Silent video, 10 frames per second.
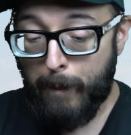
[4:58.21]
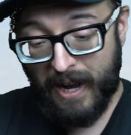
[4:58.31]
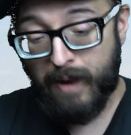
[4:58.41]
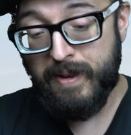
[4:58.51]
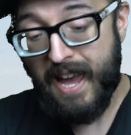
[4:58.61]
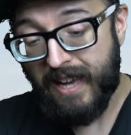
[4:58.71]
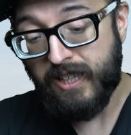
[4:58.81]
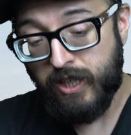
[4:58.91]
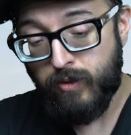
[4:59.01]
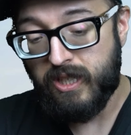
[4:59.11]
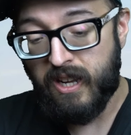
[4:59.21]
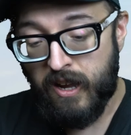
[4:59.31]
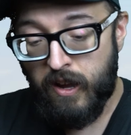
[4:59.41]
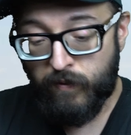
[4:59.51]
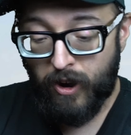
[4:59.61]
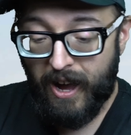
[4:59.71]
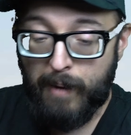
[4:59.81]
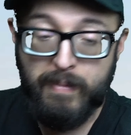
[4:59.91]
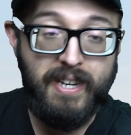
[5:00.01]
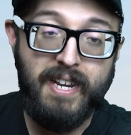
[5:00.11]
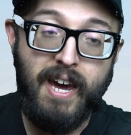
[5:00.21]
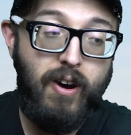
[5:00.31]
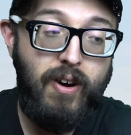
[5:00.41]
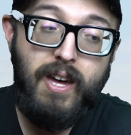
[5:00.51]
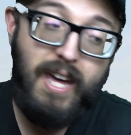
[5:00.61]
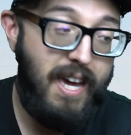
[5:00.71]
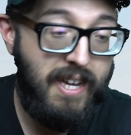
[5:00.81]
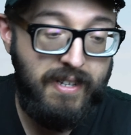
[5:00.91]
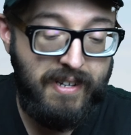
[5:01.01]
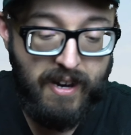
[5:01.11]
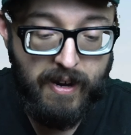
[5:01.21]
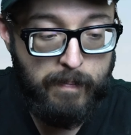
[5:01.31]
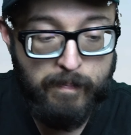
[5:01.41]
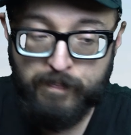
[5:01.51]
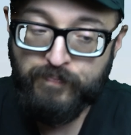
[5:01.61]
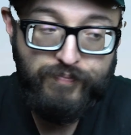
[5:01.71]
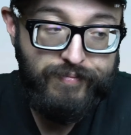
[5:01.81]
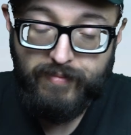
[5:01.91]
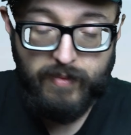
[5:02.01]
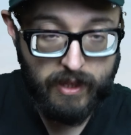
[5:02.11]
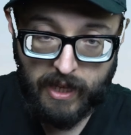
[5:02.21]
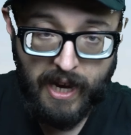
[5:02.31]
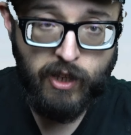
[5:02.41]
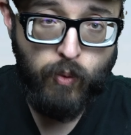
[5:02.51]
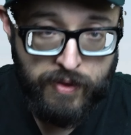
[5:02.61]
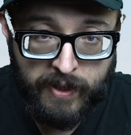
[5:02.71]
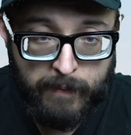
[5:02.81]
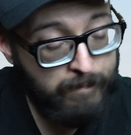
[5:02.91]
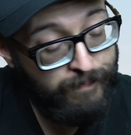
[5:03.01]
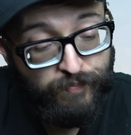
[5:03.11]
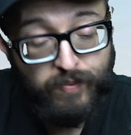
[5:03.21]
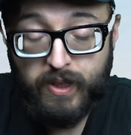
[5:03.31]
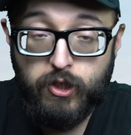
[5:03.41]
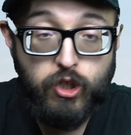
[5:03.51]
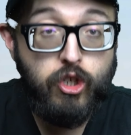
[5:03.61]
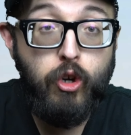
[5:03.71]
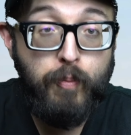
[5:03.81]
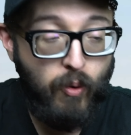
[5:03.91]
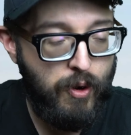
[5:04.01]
But I've been hella using it for a hot minute now, and hella worth it. Super